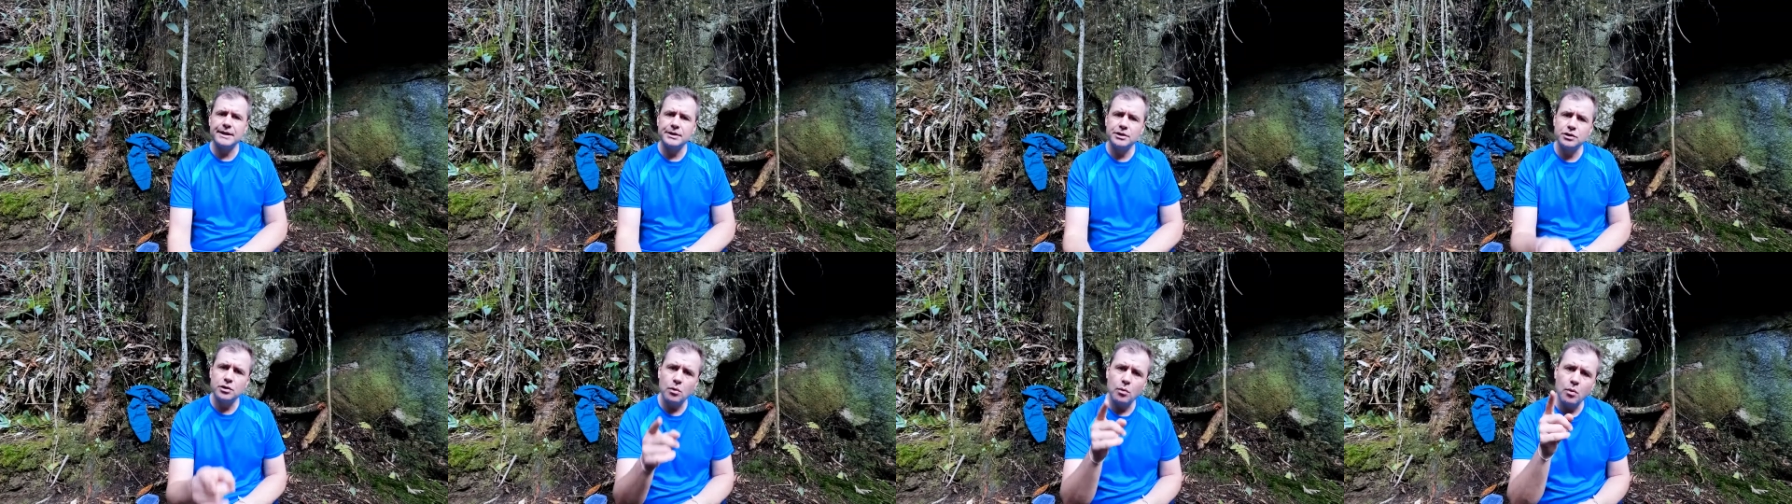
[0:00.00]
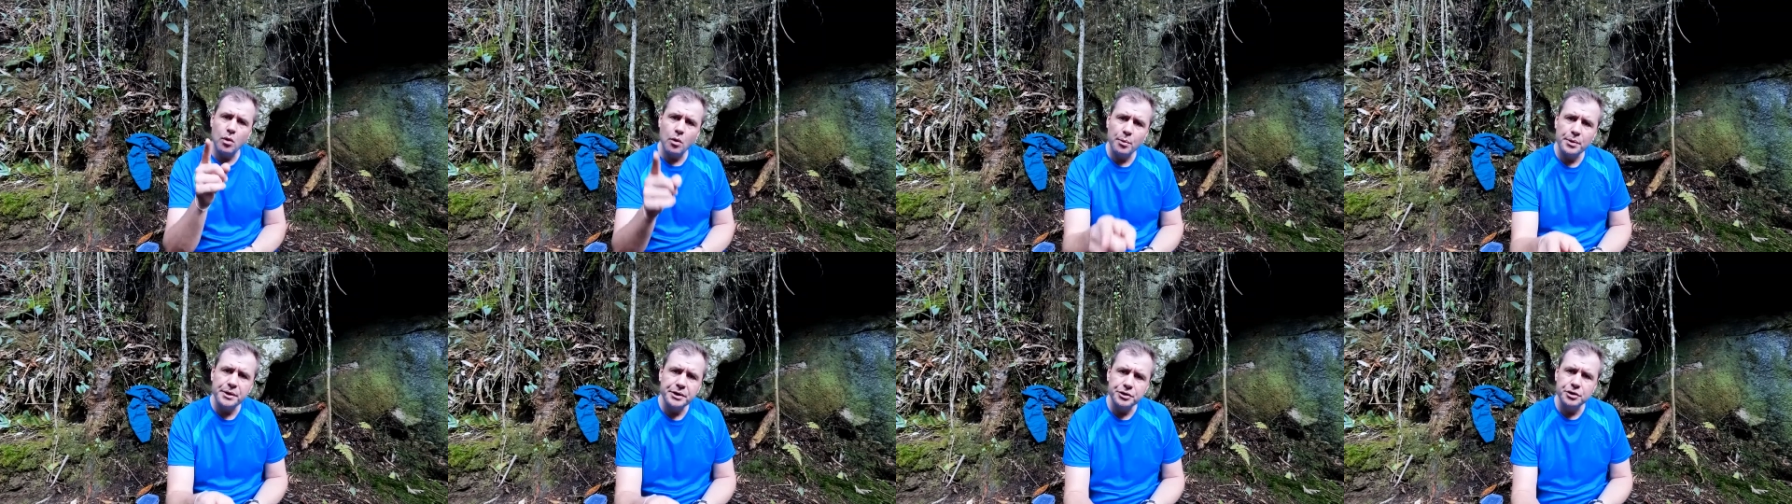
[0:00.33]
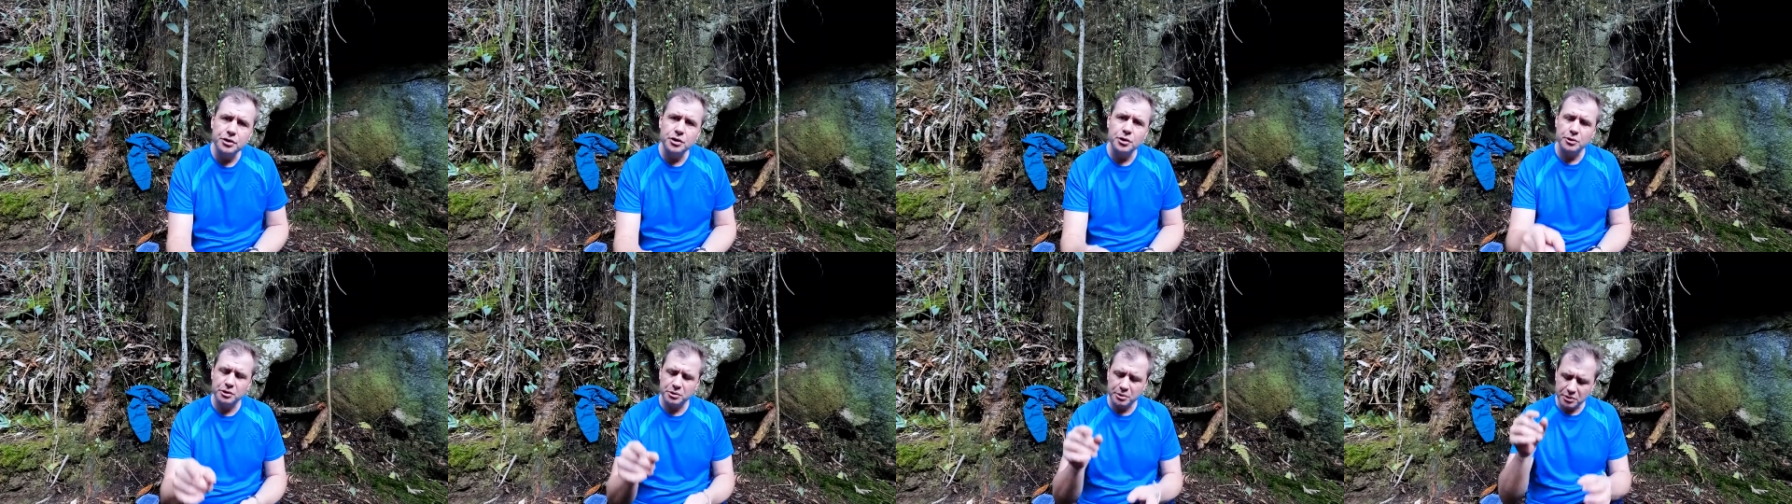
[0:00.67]
So what we should
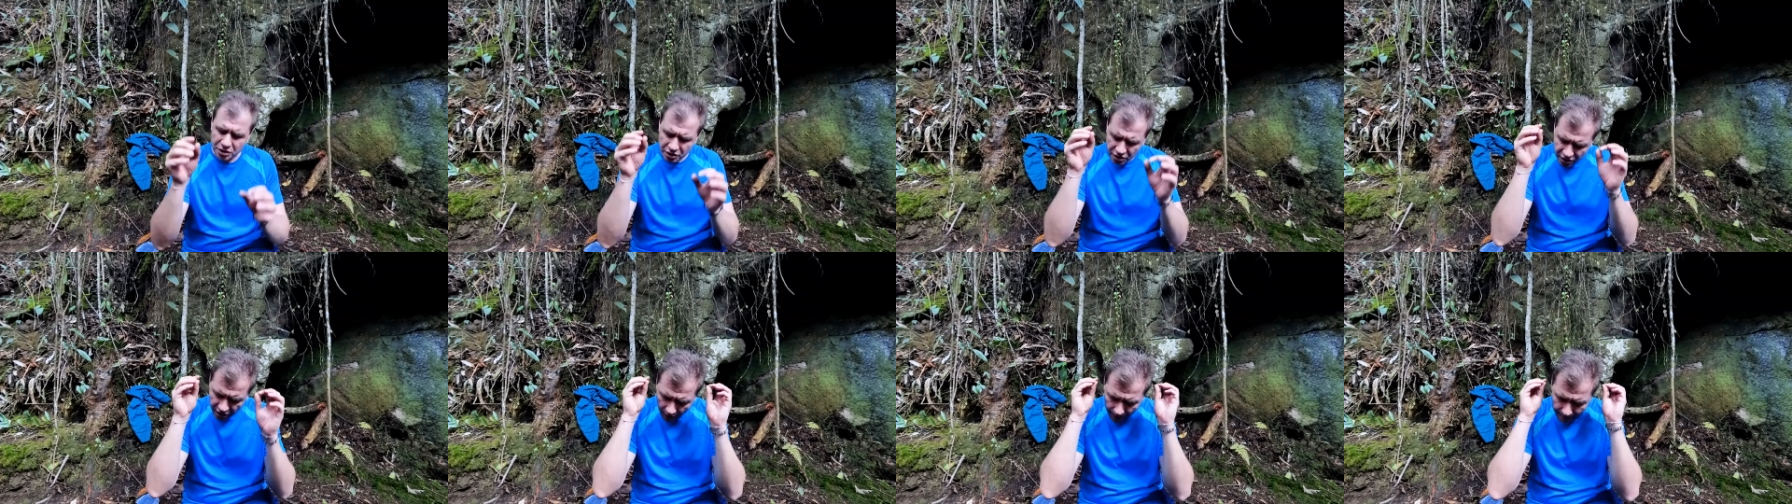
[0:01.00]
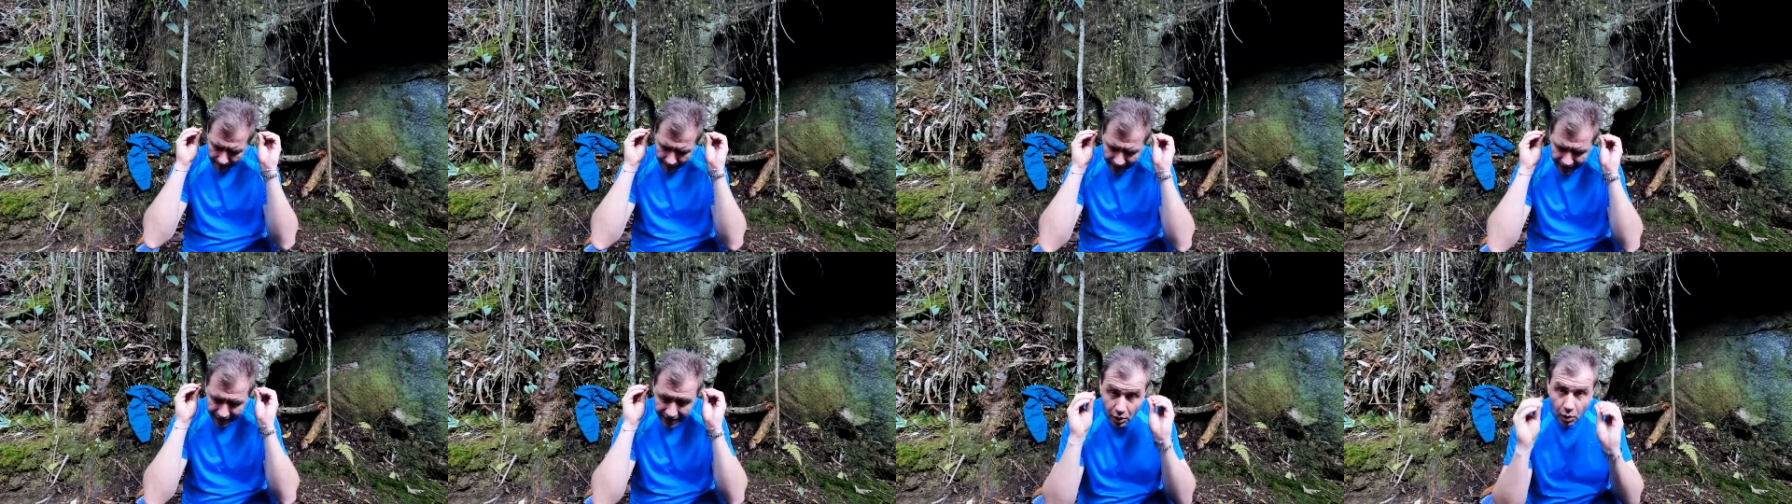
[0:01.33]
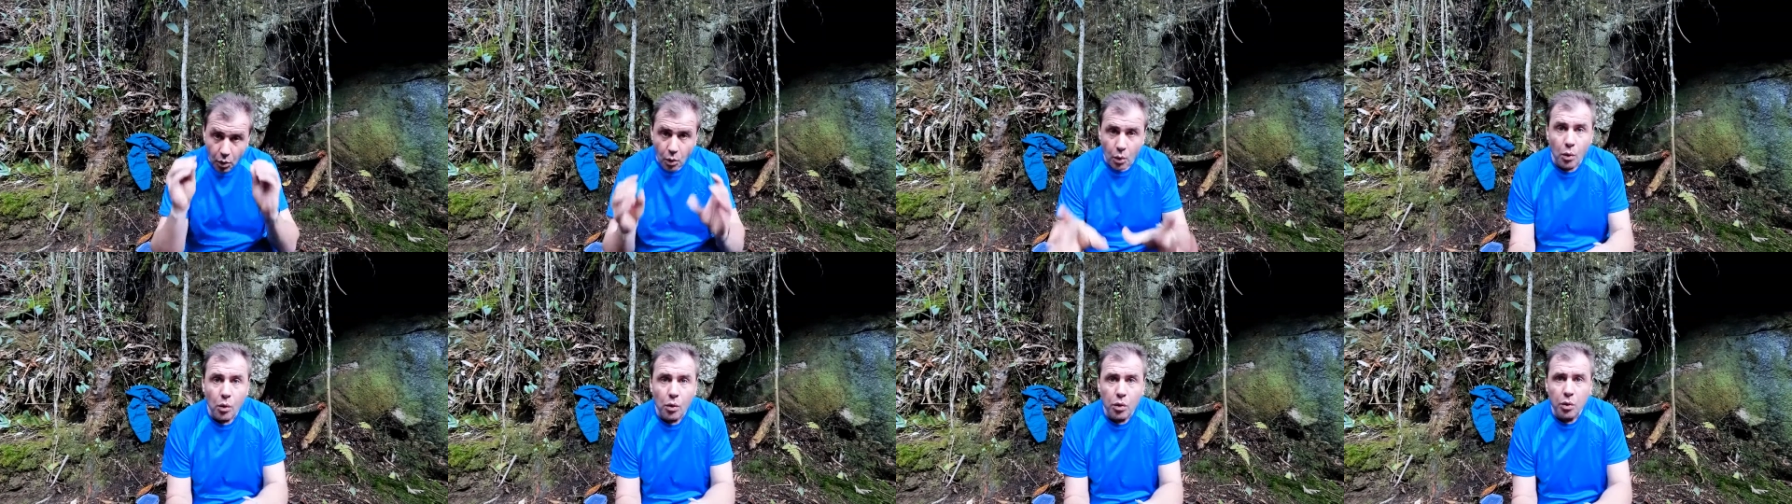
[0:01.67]
do is we should start banning
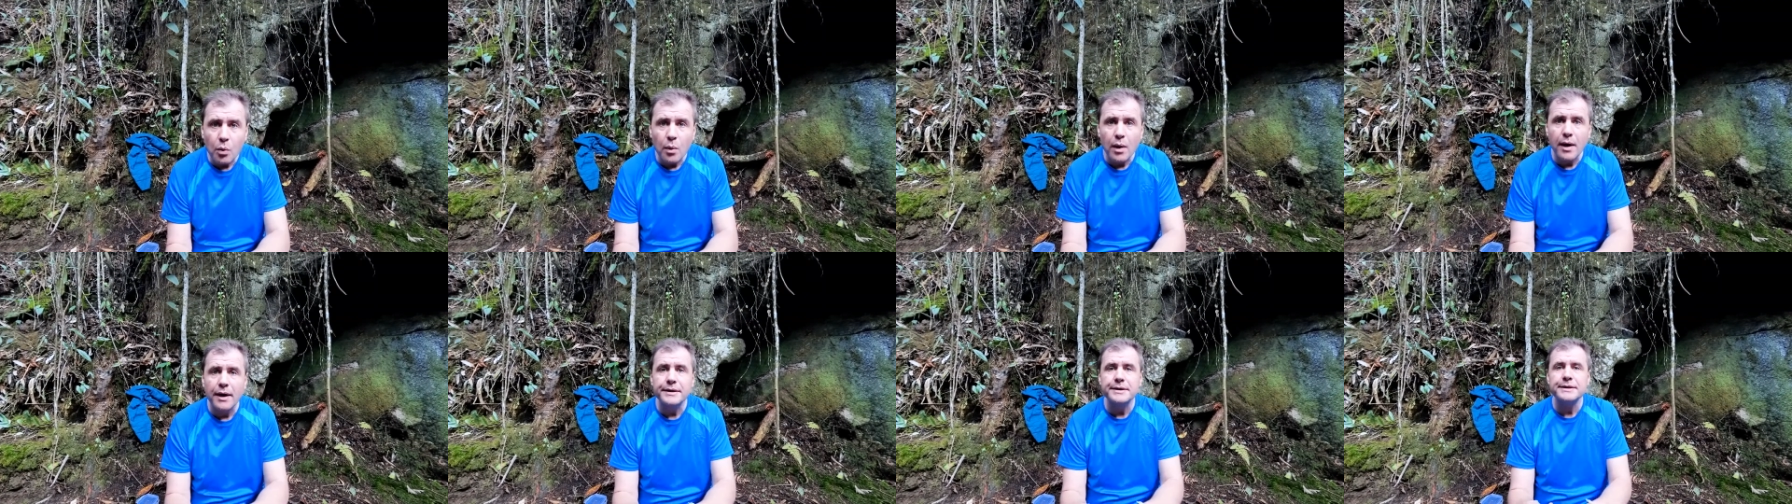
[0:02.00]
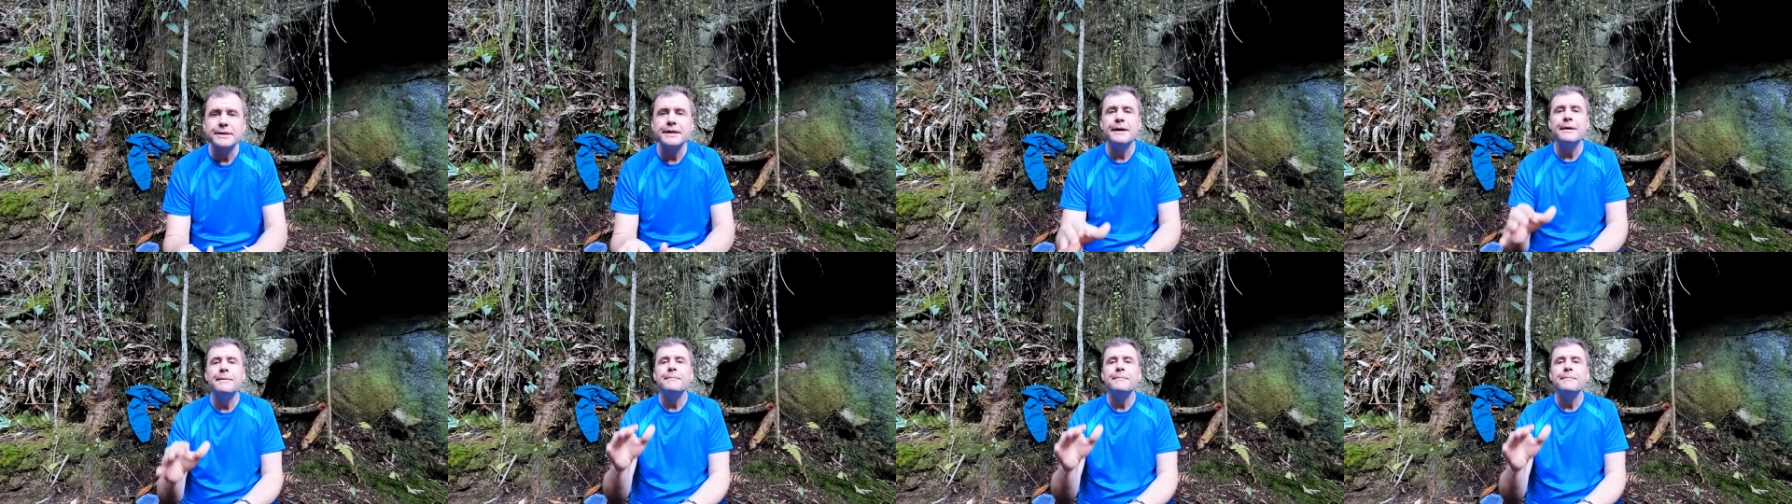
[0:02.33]
all the words